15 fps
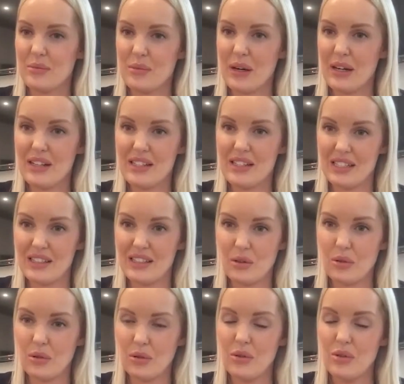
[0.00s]
went and did the
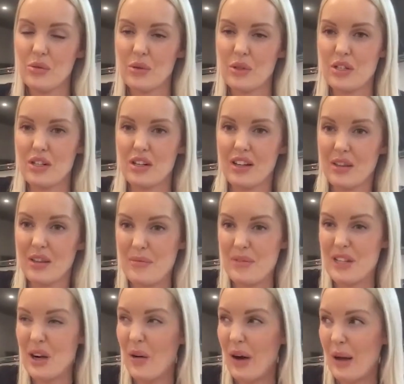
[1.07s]
course, which at the
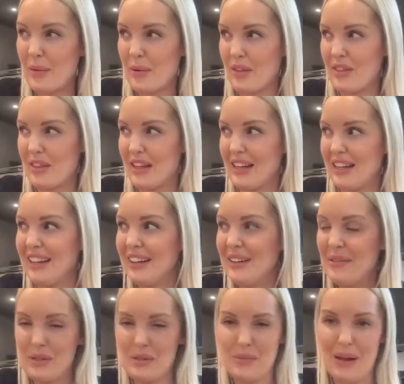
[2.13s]
time I think
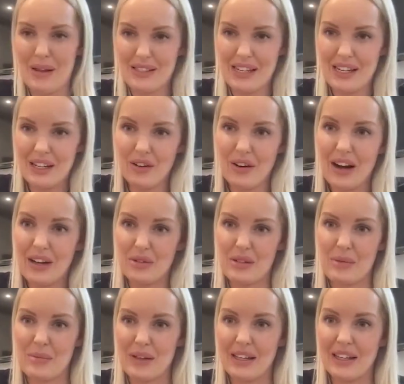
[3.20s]
was about 10 grand or
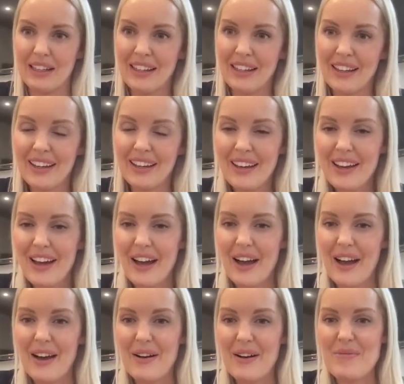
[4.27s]
something.
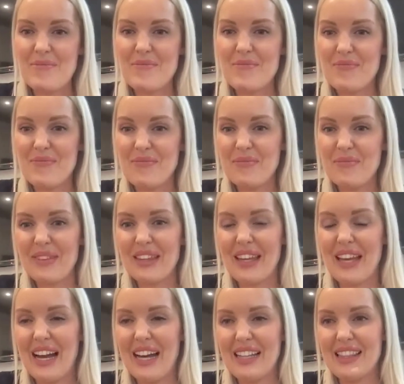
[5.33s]
And
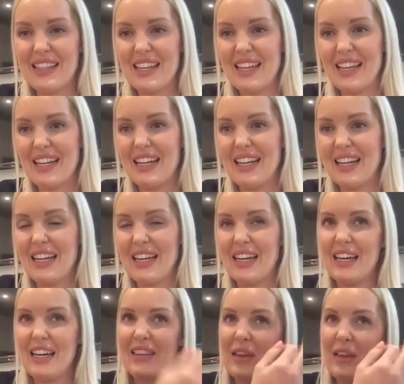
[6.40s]

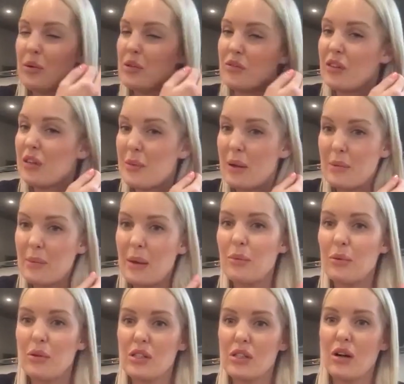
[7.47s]
then there wasn't really many
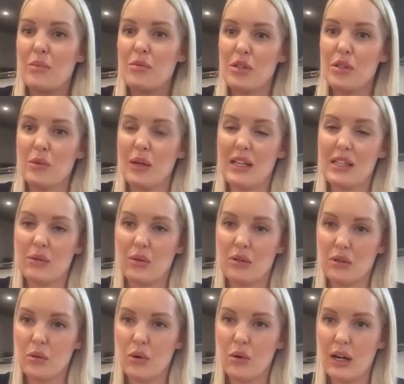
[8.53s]
people at the time doing it. So I
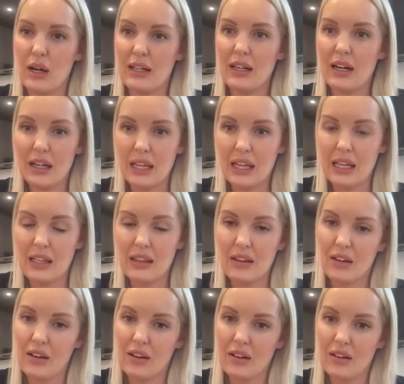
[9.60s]
was quite lucky
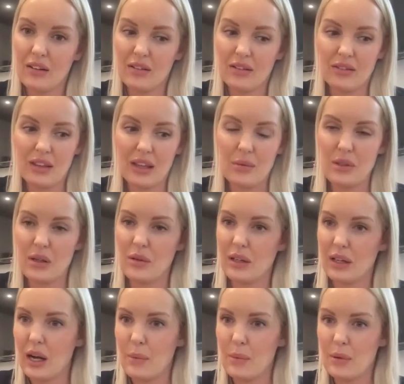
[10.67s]
that there was only
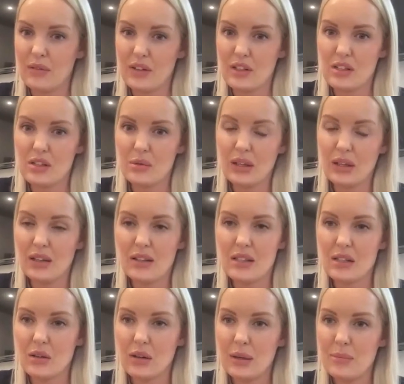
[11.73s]
a couple of us doing it at the
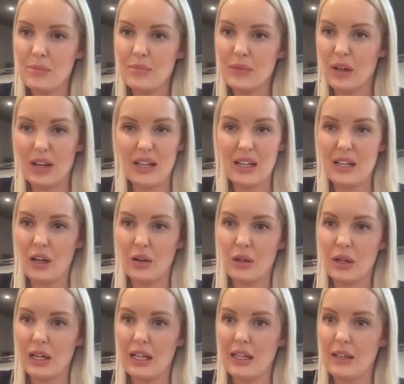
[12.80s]
time, like
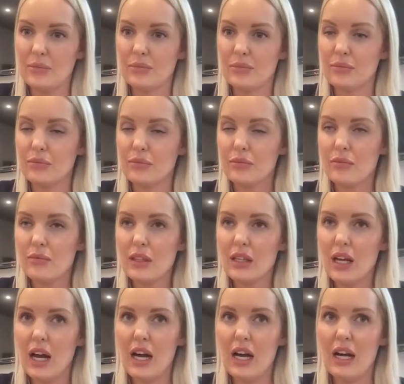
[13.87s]
locally.
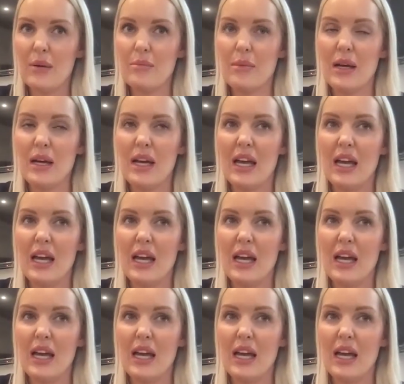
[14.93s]
And